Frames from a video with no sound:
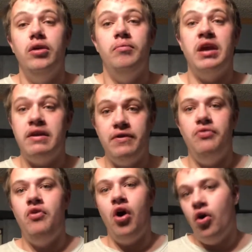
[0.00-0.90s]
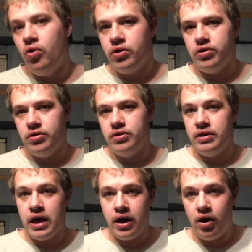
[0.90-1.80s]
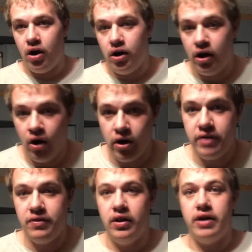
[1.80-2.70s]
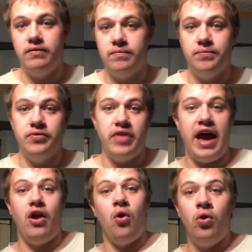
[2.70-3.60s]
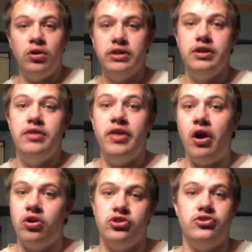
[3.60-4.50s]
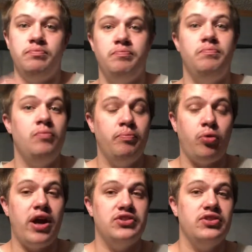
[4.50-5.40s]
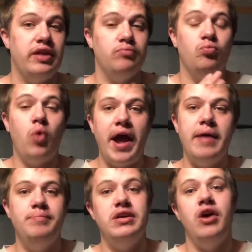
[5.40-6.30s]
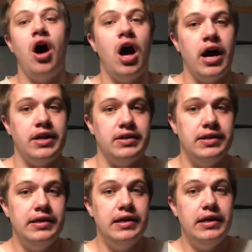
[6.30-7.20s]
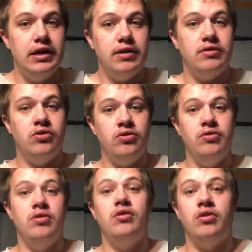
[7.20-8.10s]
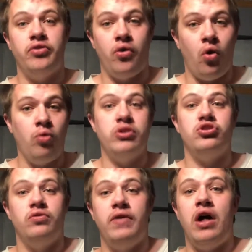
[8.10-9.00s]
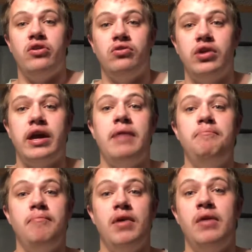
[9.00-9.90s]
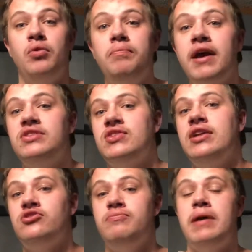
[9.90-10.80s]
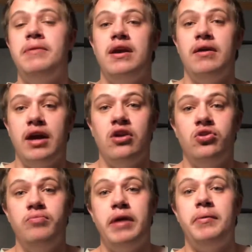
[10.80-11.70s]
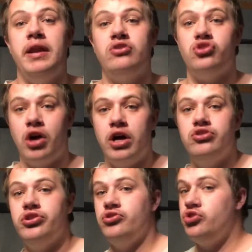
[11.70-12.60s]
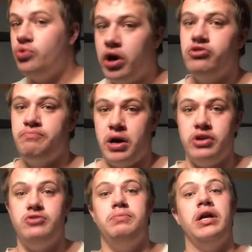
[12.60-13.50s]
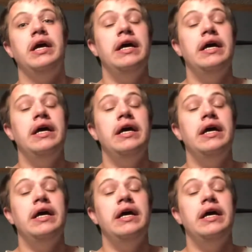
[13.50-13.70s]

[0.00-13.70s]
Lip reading: even though they aren't even like that old, they are pricing them way beyond their original value. Like, it would make sense to maybe include maybe an extra $100 or $200, but